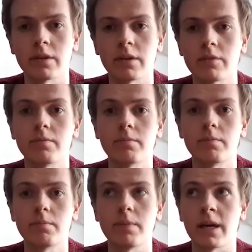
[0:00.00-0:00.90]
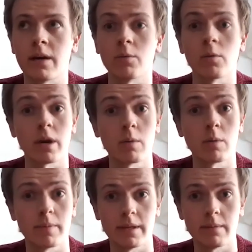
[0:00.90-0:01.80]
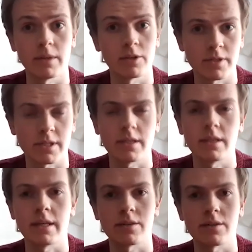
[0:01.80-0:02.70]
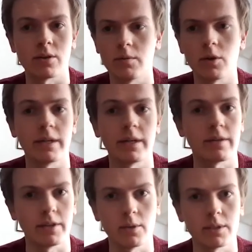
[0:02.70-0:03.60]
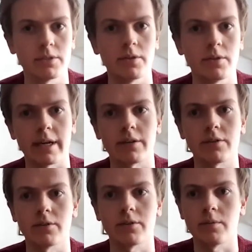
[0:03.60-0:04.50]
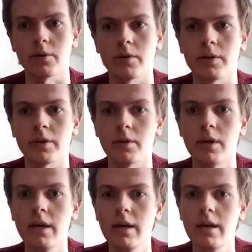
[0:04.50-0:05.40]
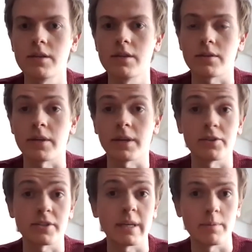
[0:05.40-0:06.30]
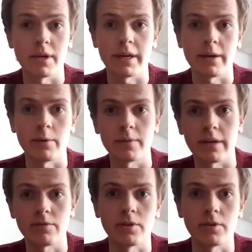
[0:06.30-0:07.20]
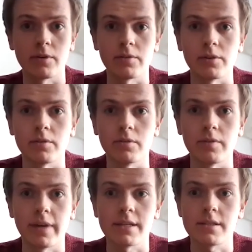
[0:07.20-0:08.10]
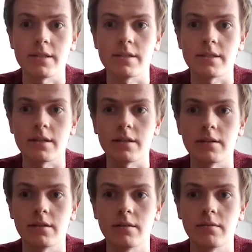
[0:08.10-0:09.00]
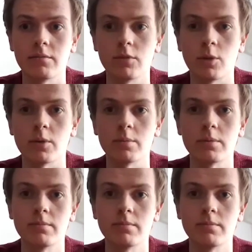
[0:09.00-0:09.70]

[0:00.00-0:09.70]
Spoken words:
of pick out, right, I might be interested in this, or no, I definitely don't want to do that, or so you can just keep an eye out then for vacancies coming up.